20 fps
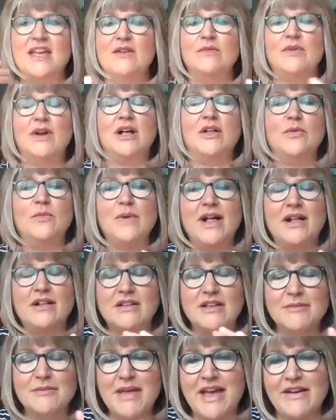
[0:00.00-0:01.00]
Well,
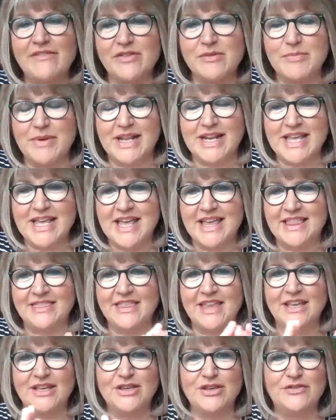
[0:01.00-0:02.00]
welcome everybody, and
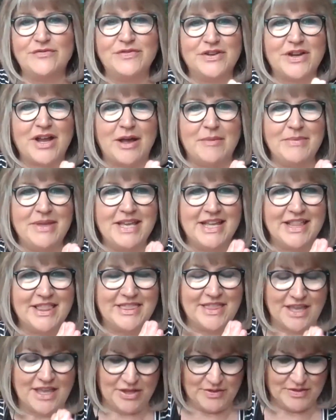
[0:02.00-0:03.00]
thank you for coming, and
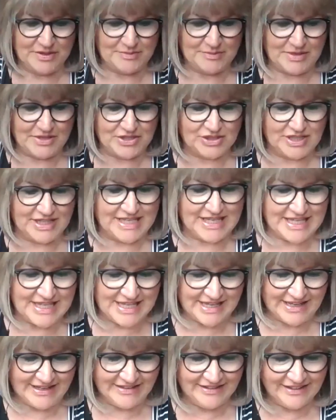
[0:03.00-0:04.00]
thank you especially
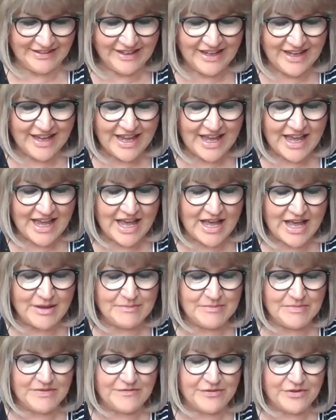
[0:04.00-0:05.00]
Ian.
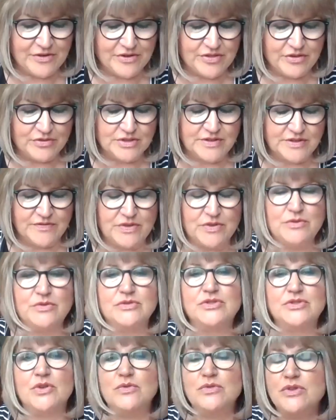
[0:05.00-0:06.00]
For those of you who
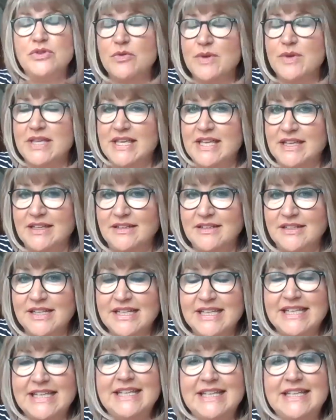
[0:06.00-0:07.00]
don't know Ian
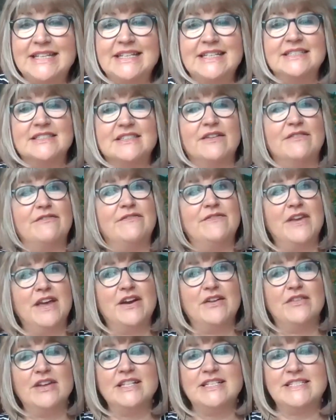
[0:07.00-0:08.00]
is a
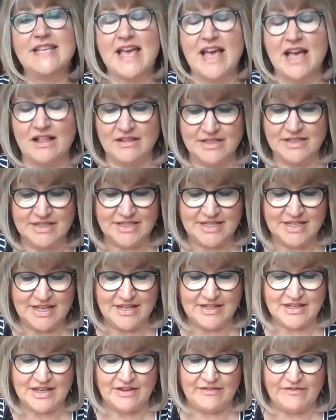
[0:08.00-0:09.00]
very
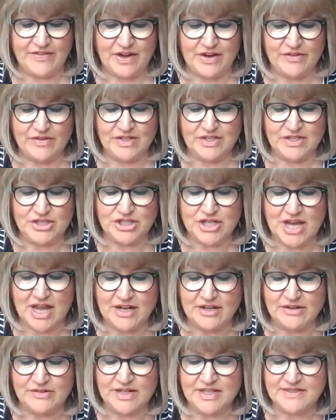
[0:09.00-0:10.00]
talented, a very
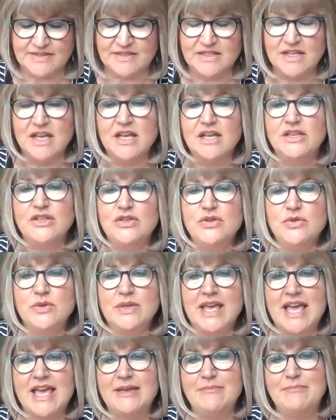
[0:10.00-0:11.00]
generous,
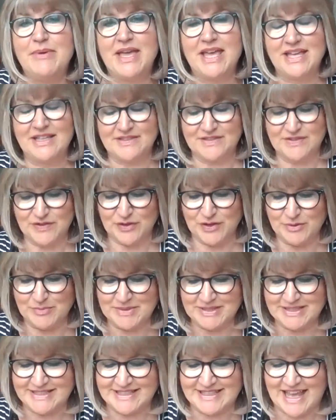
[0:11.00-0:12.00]
UK-based
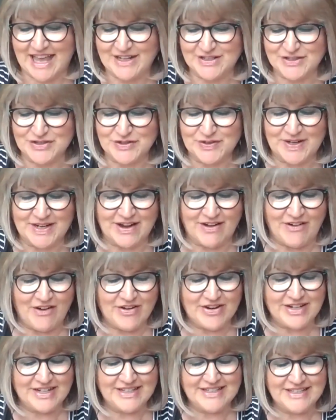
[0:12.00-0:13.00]
urban sketcher and
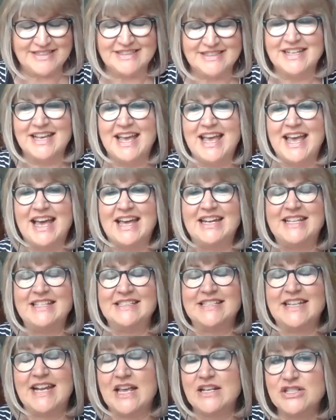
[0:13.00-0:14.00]
artist, and he's
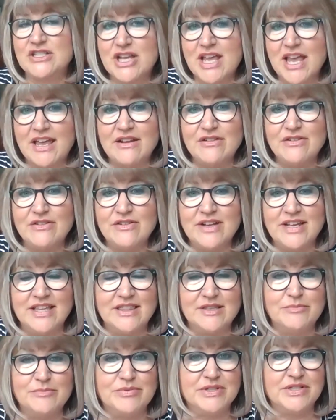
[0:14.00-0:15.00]
an educator in
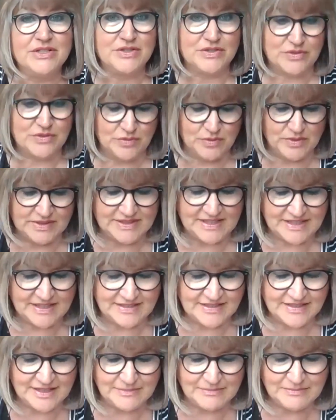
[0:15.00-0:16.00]
the British school
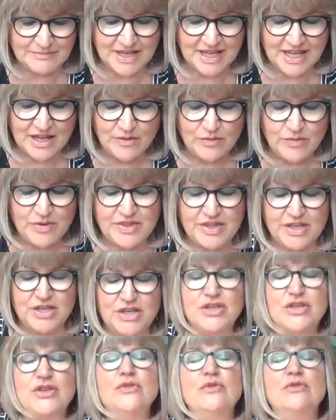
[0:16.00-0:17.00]
system with a
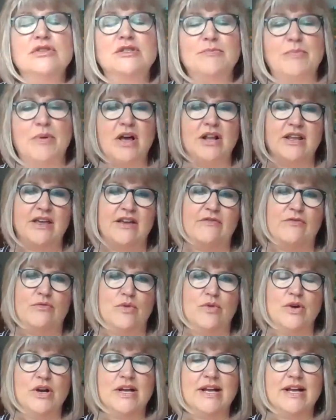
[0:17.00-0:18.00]
huge body of
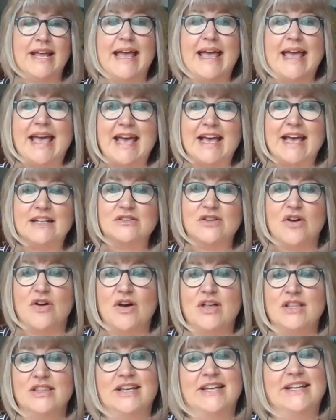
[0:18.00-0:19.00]
work and
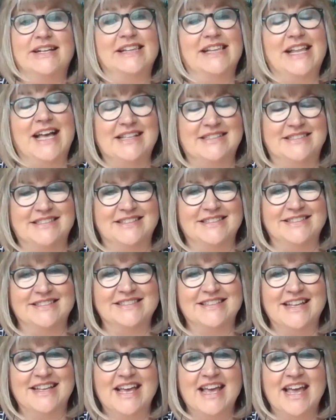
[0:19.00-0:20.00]
online classes.
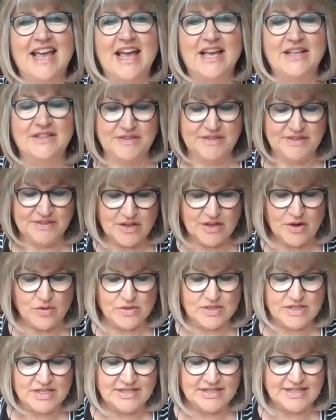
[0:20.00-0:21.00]
And
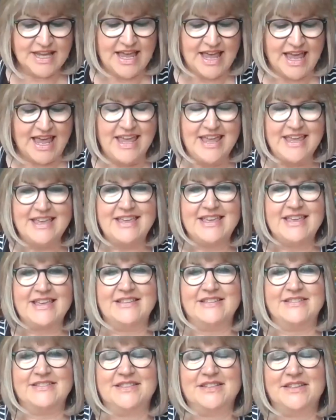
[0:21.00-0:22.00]
so today,
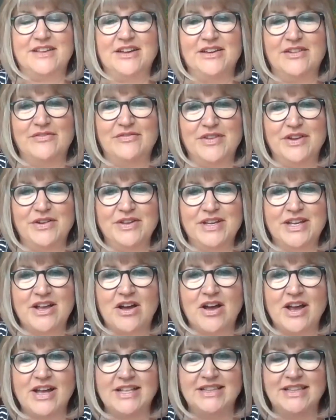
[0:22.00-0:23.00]
Ian's very
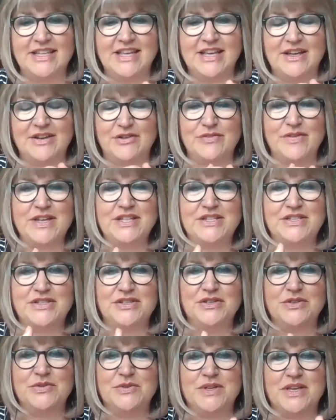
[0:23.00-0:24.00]
kindly agreed
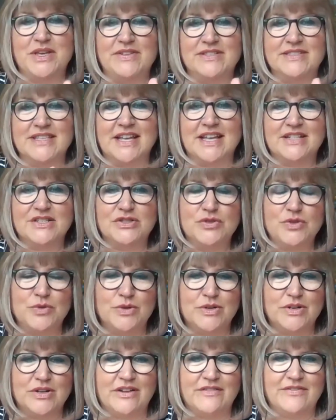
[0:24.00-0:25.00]
to give us a
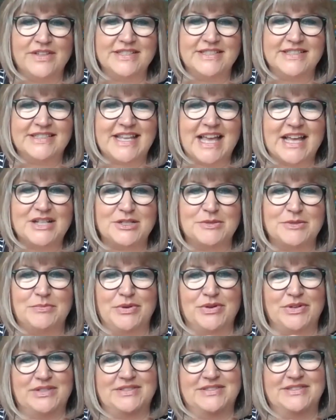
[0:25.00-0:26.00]
tour of his sketchbooks.